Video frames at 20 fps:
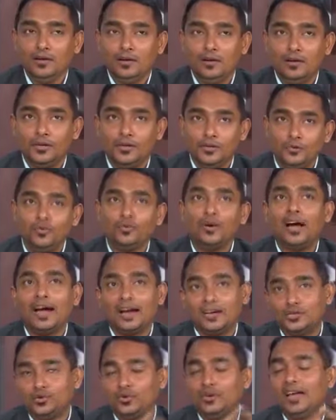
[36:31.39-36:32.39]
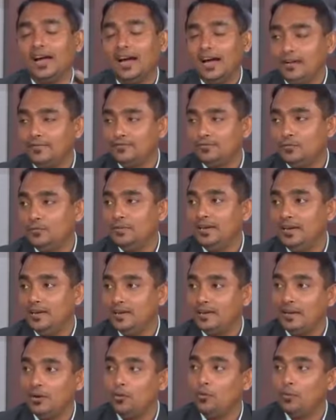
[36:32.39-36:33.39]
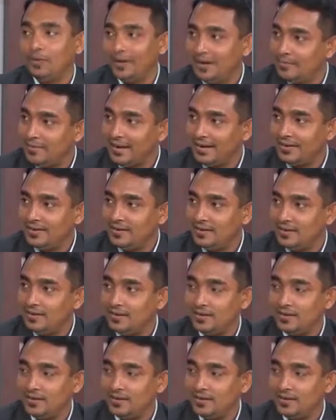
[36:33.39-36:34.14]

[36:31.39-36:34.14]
You actually have to be little open-minded.